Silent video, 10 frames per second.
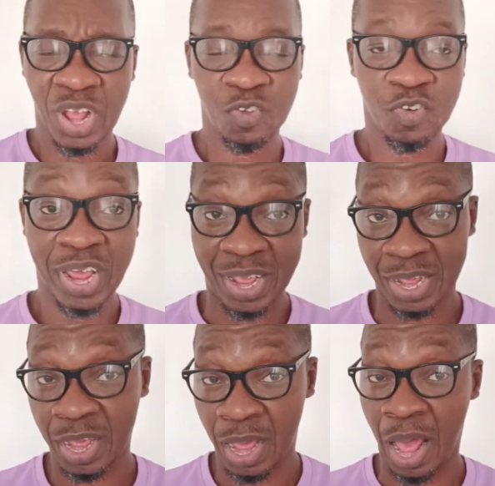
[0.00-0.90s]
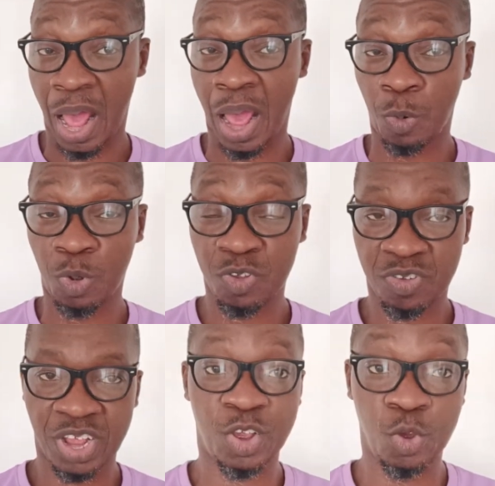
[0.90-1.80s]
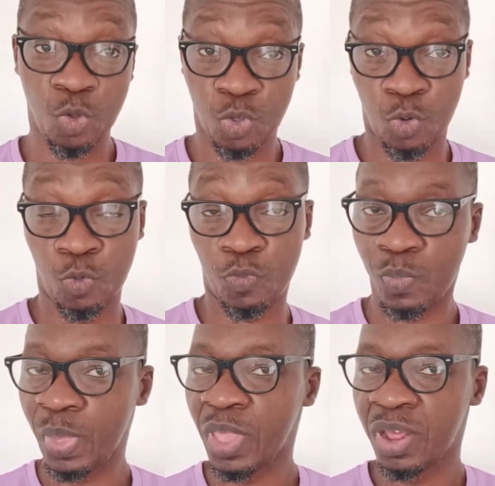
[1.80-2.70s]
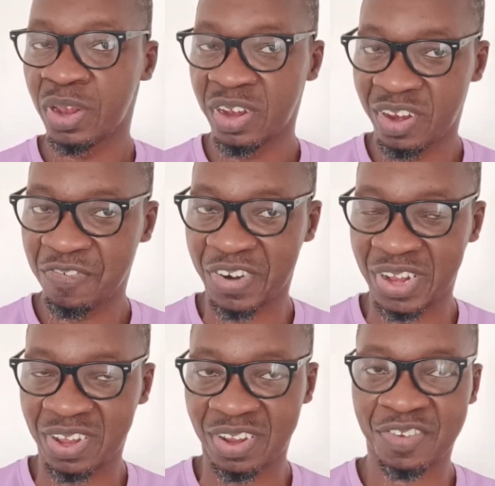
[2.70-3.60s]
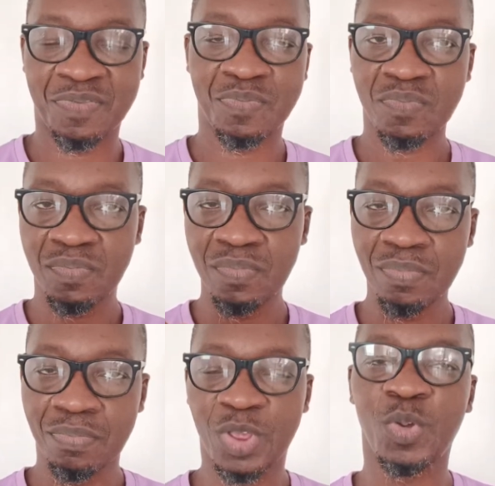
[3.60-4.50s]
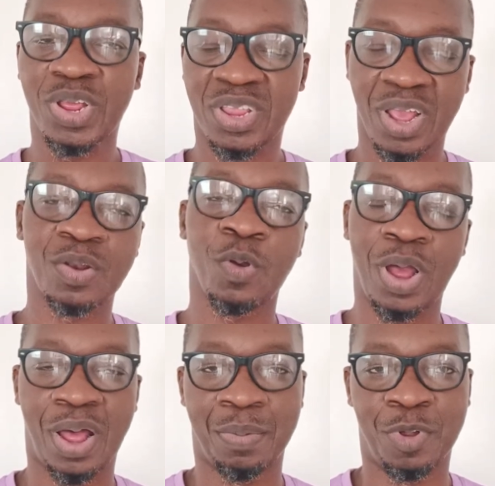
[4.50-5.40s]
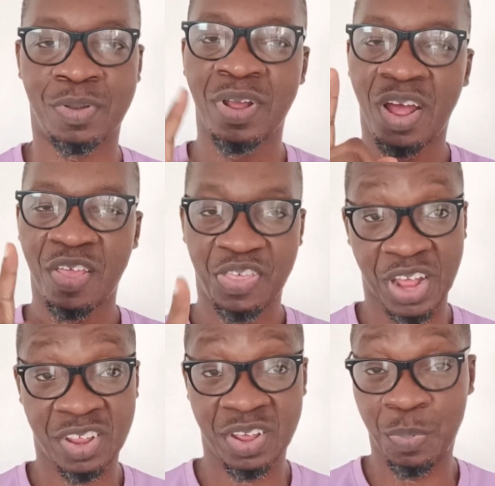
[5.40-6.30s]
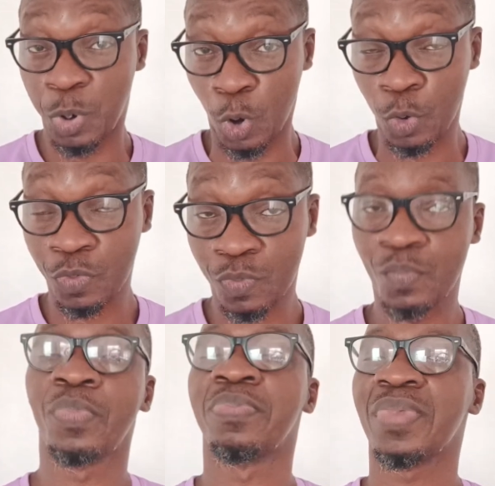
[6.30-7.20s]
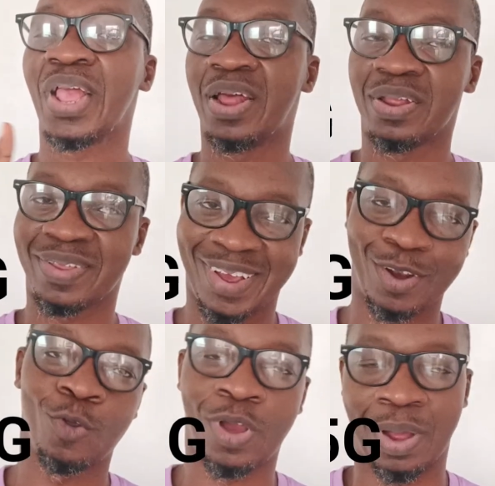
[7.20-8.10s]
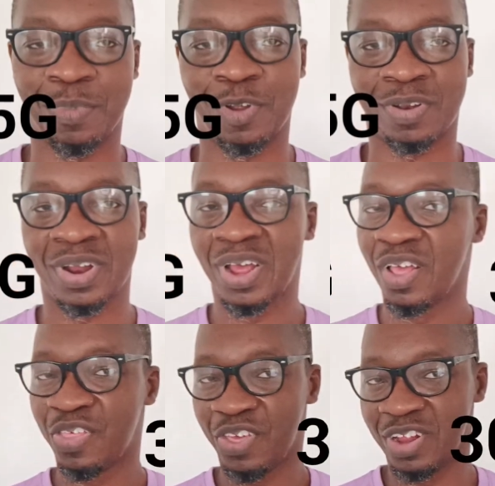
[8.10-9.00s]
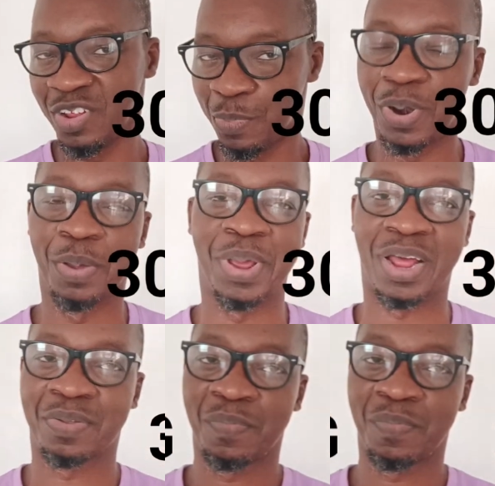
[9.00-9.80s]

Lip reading: Today, I want to take you through the differences between the TECNO Camon 30 Pro and the TECNO Camon 30 Premier.